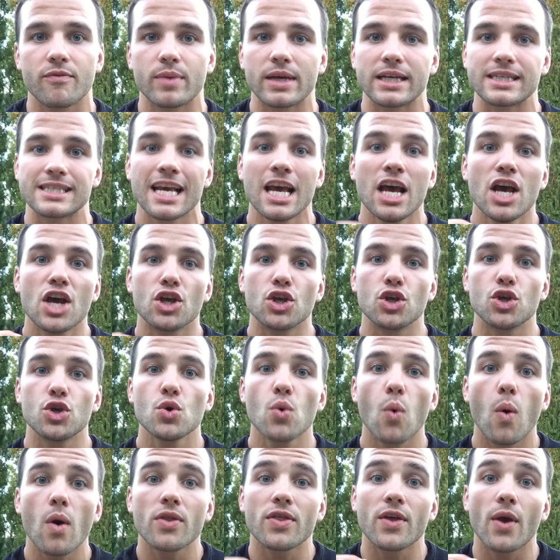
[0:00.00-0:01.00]
because
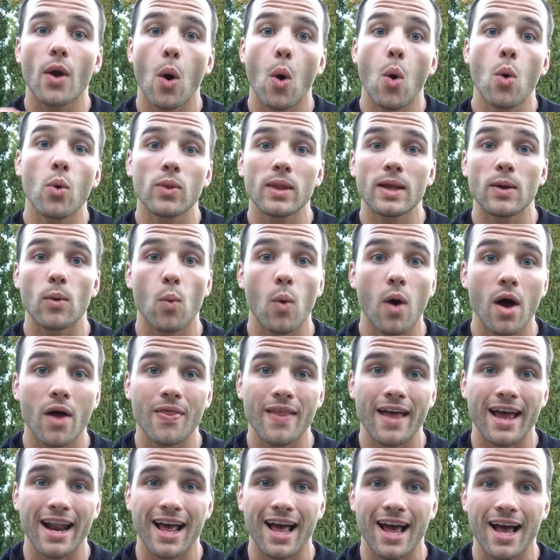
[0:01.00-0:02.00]
you are the only one
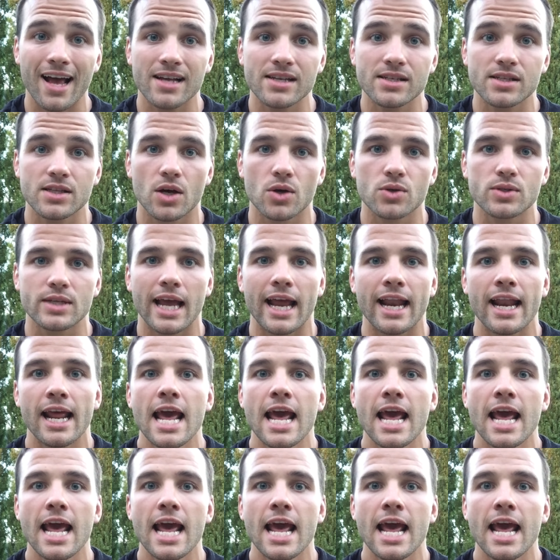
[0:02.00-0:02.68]
that has those.